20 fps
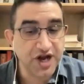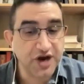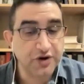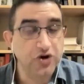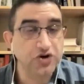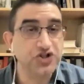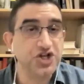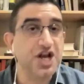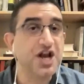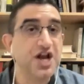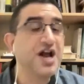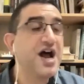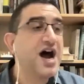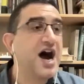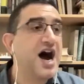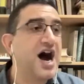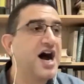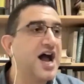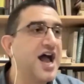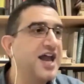on
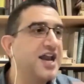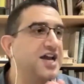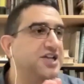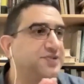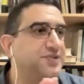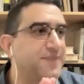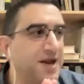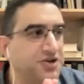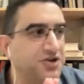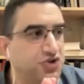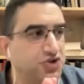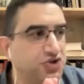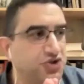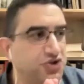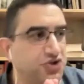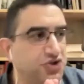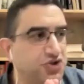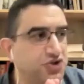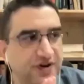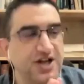Naoroji, and I
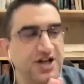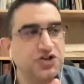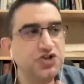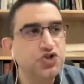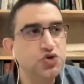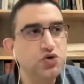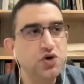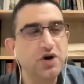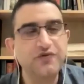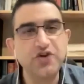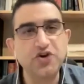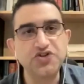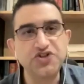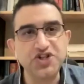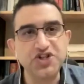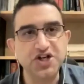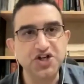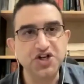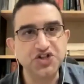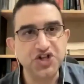spent roughly 2
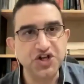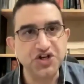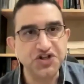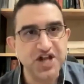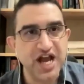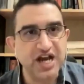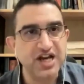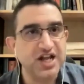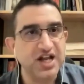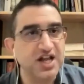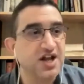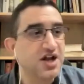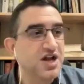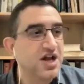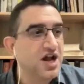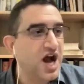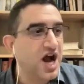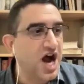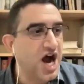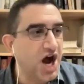of those years in
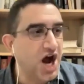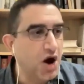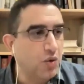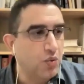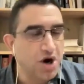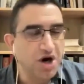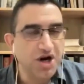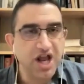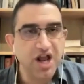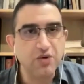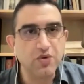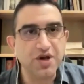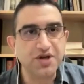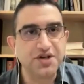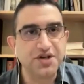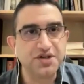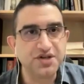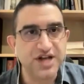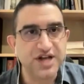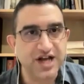Delhi
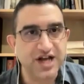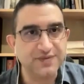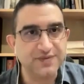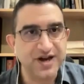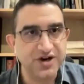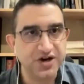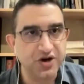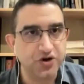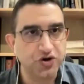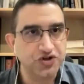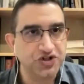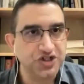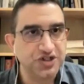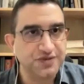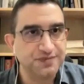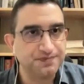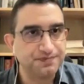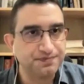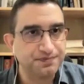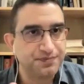working with Dadabhai
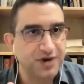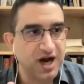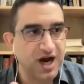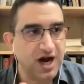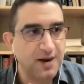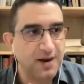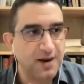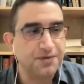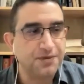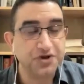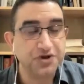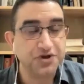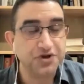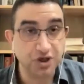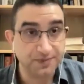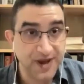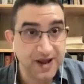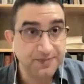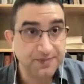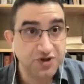Naoroji's
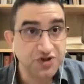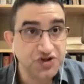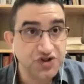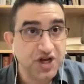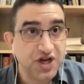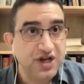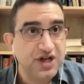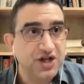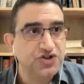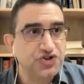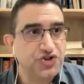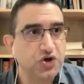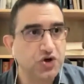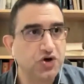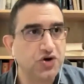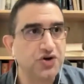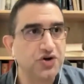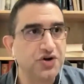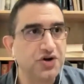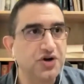personal papers.
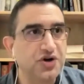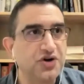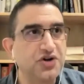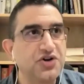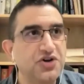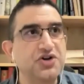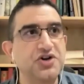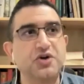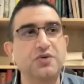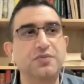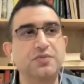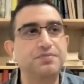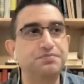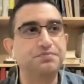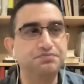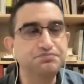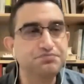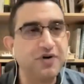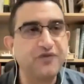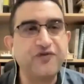So,
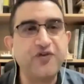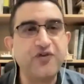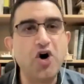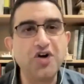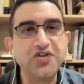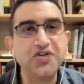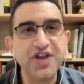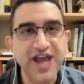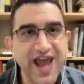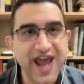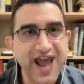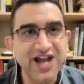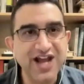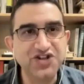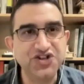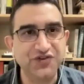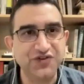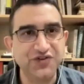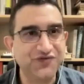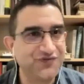before the
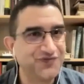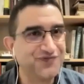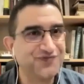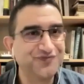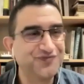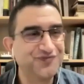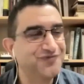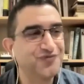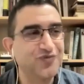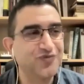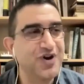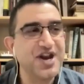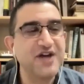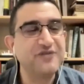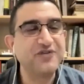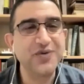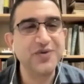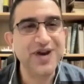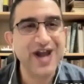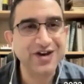age of when
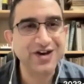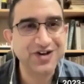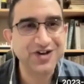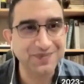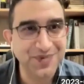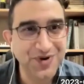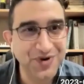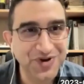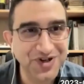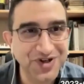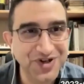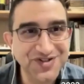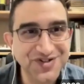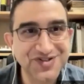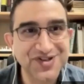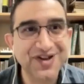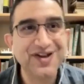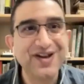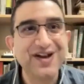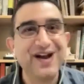everyone had
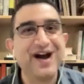computers,